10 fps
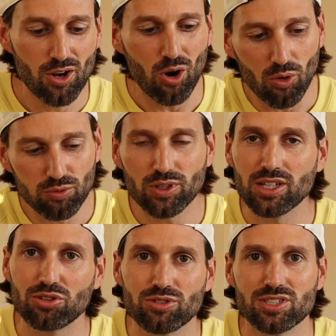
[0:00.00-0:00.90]
Hopefully
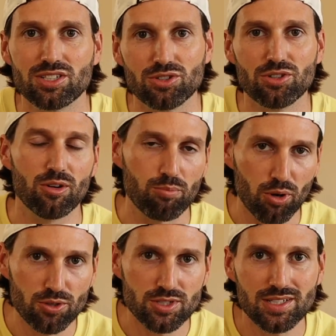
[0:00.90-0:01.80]
it looks as good in
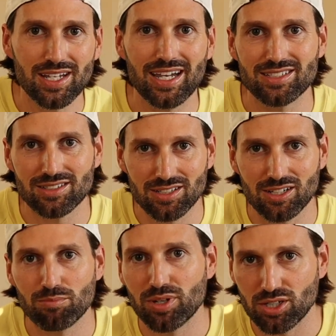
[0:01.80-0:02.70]
person as it does
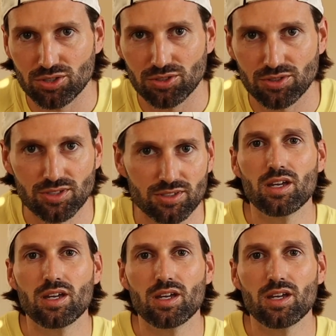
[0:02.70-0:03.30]
on pictures.